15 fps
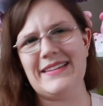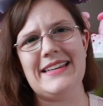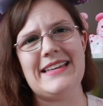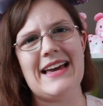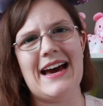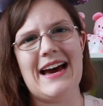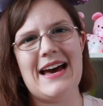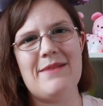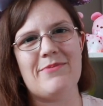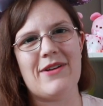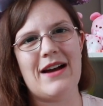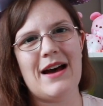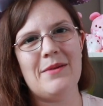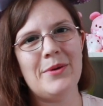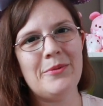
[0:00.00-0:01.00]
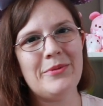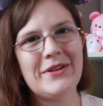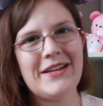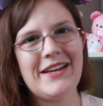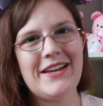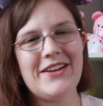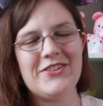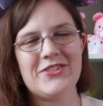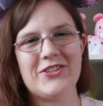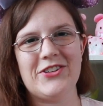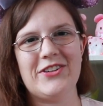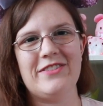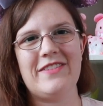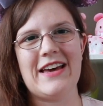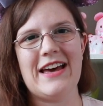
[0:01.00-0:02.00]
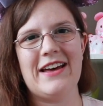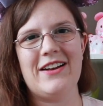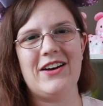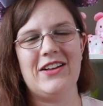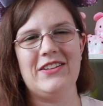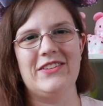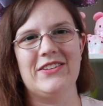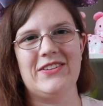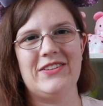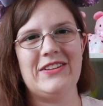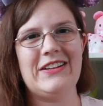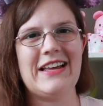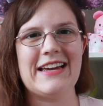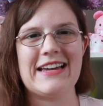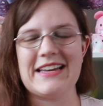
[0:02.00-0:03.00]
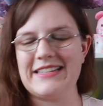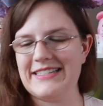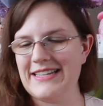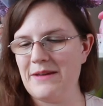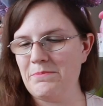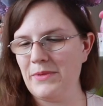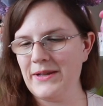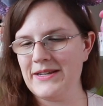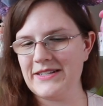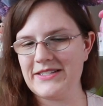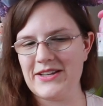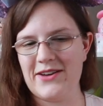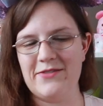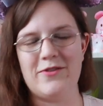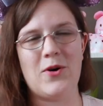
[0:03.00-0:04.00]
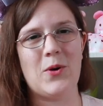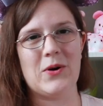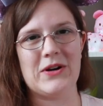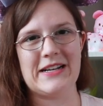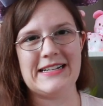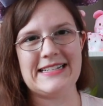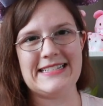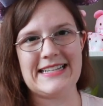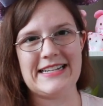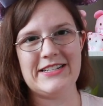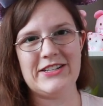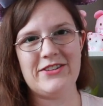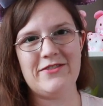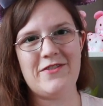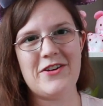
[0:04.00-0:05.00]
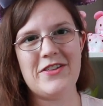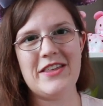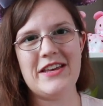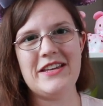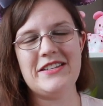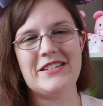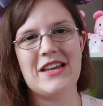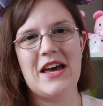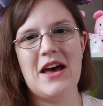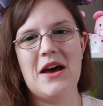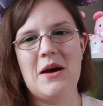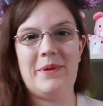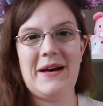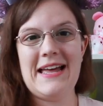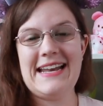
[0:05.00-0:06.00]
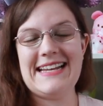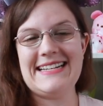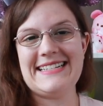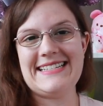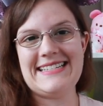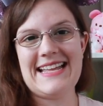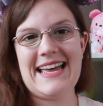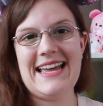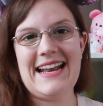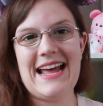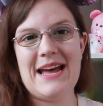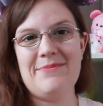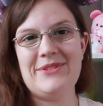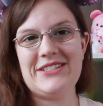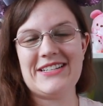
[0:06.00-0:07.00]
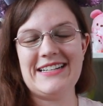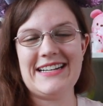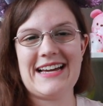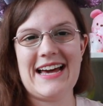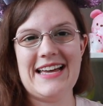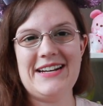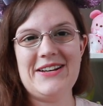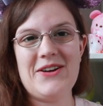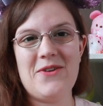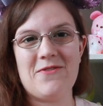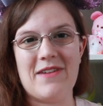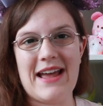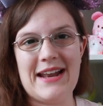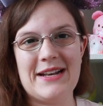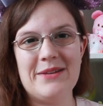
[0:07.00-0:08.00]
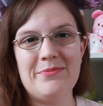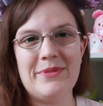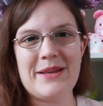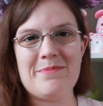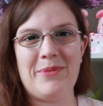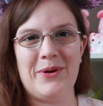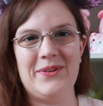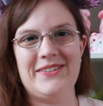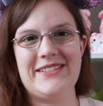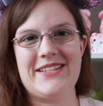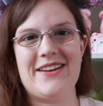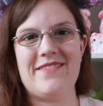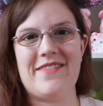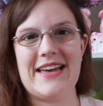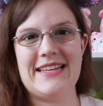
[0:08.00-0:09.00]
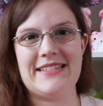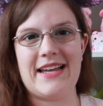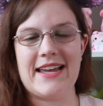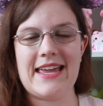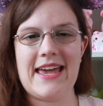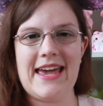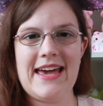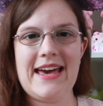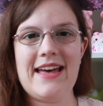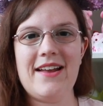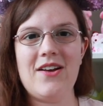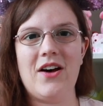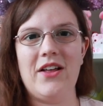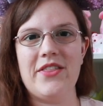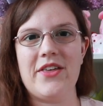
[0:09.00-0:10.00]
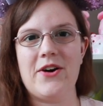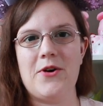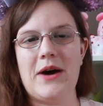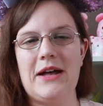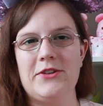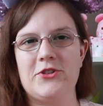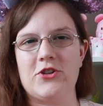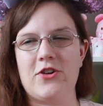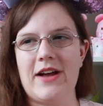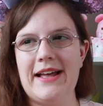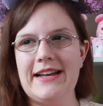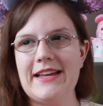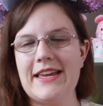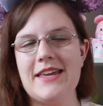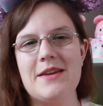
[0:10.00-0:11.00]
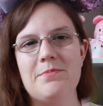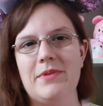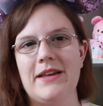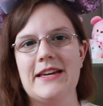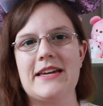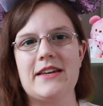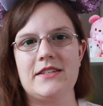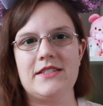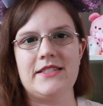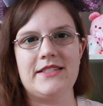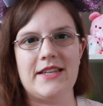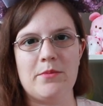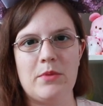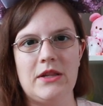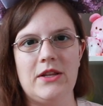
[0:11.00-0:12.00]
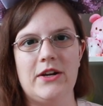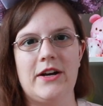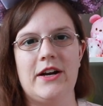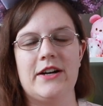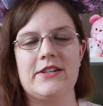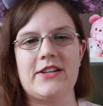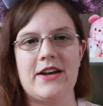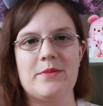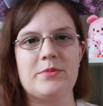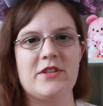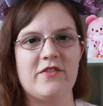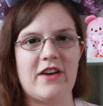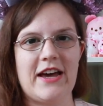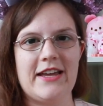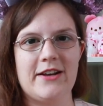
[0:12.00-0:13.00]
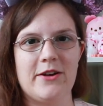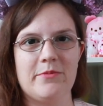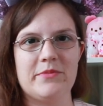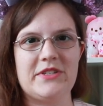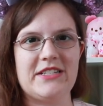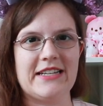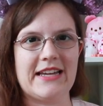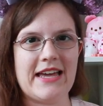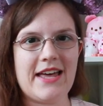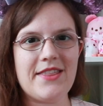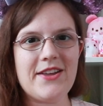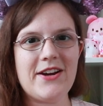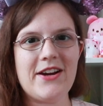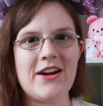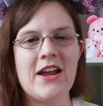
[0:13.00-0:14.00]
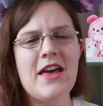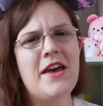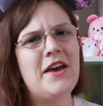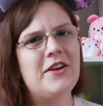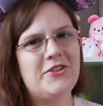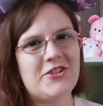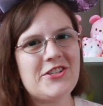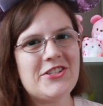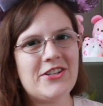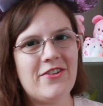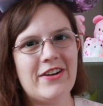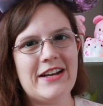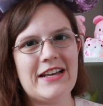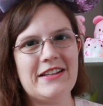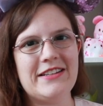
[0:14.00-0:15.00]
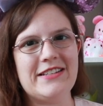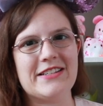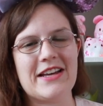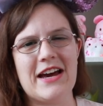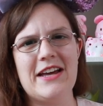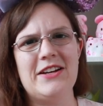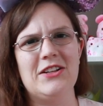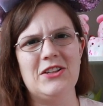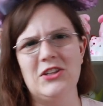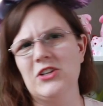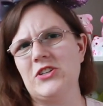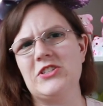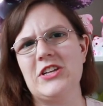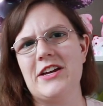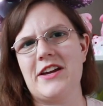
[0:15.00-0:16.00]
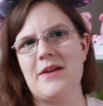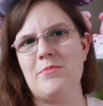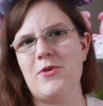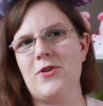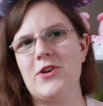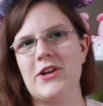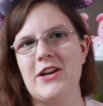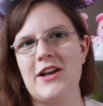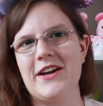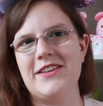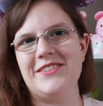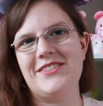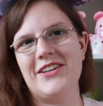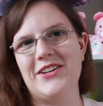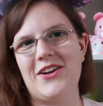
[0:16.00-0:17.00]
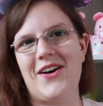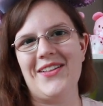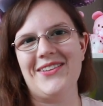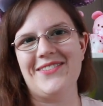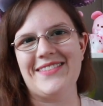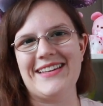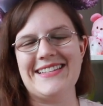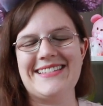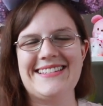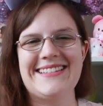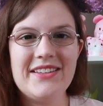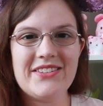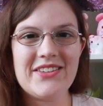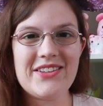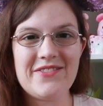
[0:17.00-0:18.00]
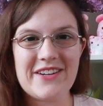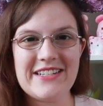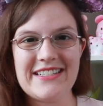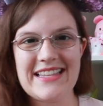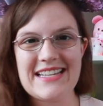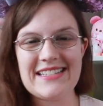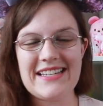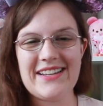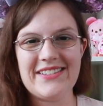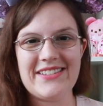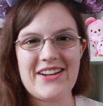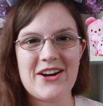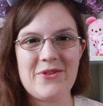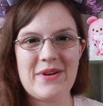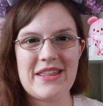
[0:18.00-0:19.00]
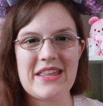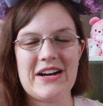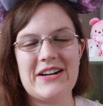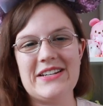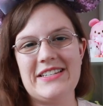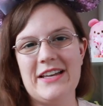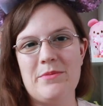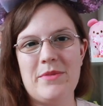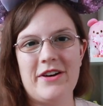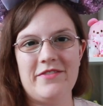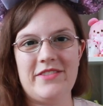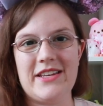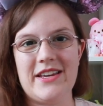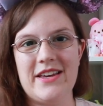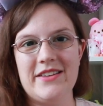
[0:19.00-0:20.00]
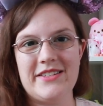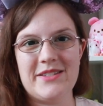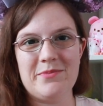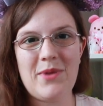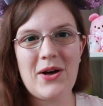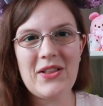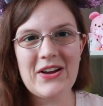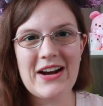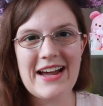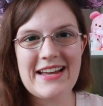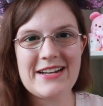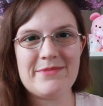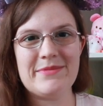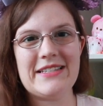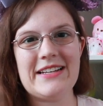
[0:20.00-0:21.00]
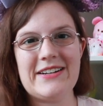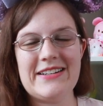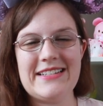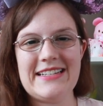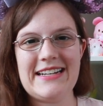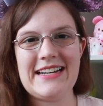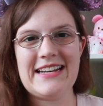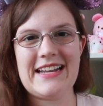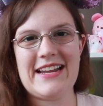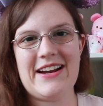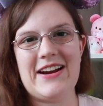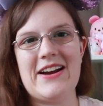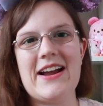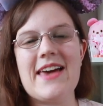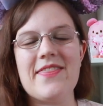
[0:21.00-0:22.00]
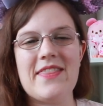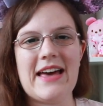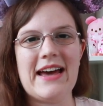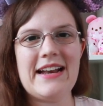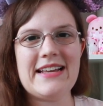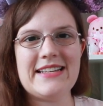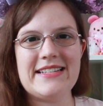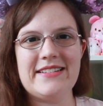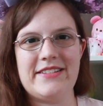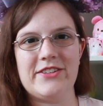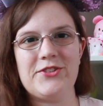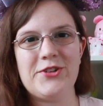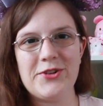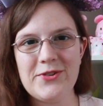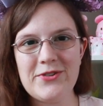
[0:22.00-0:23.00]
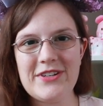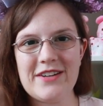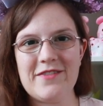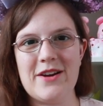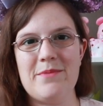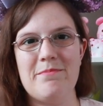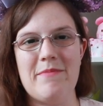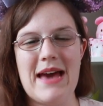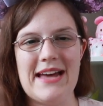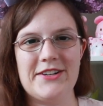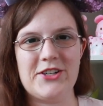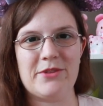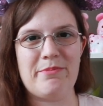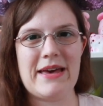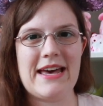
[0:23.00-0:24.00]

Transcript: yeah, I probably should have had a little like semblance of organization for this, but instead I'm just gonna kind of randomly pull stuff as I can, although I'll try to keep like similar types of items together, just so it at least kind of looks like I'm organized in all of this. So the first things I'll start with are some of the smaller items that are sitting here, and that is two different magic